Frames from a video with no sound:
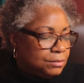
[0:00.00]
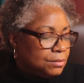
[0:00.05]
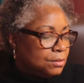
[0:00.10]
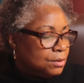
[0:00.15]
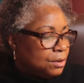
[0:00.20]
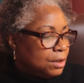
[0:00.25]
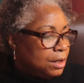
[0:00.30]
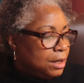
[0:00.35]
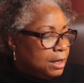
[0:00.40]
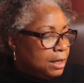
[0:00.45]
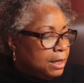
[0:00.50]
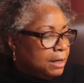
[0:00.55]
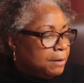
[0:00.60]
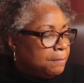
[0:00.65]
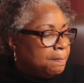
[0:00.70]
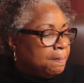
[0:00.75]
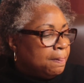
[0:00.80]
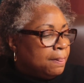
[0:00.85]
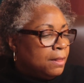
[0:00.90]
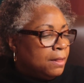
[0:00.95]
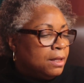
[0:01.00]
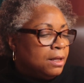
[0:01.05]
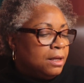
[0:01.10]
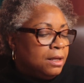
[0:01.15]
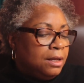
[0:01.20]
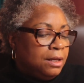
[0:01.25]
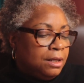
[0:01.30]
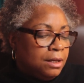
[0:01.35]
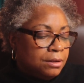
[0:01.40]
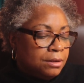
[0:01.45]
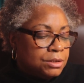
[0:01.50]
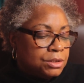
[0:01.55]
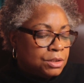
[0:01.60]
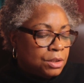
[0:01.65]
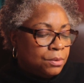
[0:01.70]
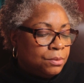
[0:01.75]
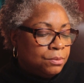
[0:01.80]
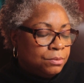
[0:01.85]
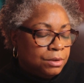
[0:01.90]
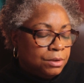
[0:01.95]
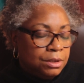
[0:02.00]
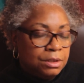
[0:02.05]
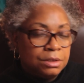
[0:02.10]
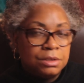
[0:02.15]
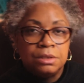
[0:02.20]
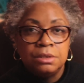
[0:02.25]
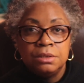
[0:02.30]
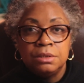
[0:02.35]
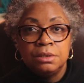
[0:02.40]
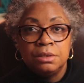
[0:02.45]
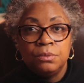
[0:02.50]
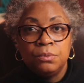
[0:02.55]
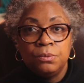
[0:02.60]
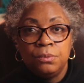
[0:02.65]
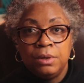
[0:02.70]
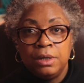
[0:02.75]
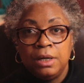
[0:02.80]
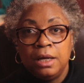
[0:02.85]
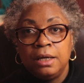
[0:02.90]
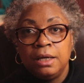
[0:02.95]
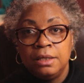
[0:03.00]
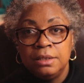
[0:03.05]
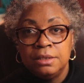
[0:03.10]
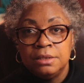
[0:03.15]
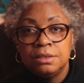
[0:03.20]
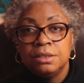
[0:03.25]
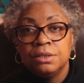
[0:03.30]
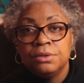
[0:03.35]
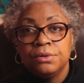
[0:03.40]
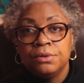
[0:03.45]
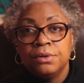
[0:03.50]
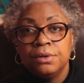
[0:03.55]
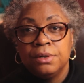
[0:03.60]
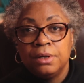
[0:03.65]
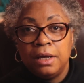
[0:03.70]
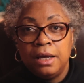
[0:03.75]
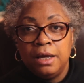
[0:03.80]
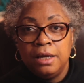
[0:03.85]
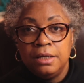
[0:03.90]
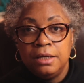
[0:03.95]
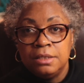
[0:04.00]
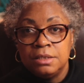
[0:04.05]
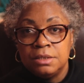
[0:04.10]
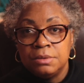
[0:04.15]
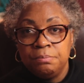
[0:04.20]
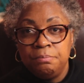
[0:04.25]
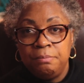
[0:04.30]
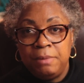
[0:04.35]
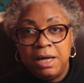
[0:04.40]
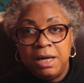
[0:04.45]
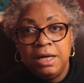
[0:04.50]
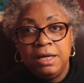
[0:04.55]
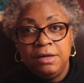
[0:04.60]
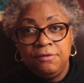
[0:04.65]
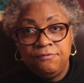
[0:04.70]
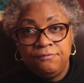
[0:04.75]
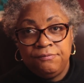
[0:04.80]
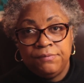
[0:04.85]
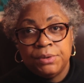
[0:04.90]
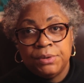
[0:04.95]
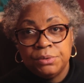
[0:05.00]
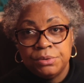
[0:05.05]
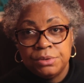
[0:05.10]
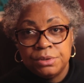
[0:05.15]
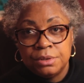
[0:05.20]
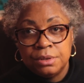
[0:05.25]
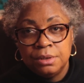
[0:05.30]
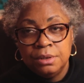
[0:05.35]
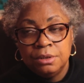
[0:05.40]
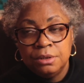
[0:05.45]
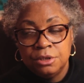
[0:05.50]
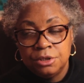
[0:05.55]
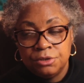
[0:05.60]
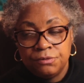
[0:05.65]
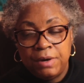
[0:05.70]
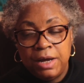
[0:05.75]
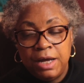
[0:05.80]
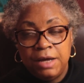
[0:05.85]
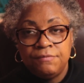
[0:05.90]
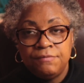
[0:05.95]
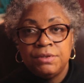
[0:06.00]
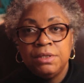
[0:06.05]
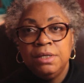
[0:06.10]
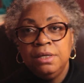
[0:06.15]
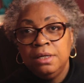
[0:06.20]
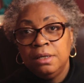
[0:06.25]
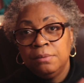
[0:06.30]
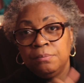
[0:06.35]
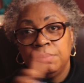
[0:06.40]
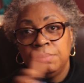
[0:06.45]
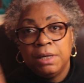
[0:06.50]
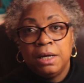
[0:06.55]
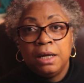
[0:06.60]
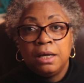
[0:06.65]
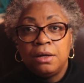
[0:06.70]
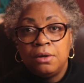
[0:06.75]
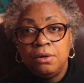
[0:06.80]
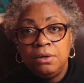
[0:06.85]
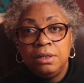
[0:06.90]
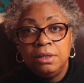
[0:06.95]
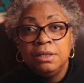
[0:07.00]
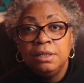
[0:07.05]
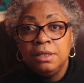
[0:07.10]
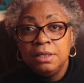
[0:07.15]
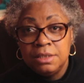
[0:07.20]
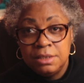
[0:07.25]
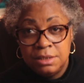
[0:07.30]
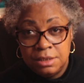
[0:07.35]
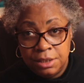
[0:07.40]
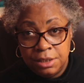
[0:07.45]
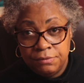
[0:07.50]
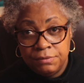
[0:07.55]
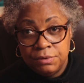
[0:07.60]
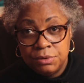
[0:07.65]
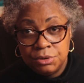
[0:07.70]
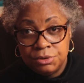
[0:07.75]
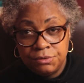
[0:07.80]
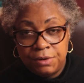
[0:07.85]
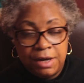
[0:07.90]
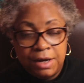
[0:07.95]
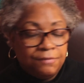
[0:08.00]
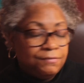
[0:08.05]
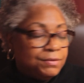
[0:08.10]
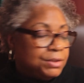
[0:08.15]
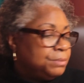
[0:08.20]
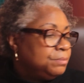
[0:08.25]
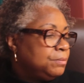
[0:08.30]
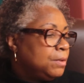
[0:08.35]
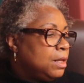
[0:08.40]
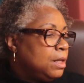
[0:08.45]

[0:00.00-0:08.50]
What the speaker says: Okay. So this is what I consider as my first draft, but I call it a zero draft.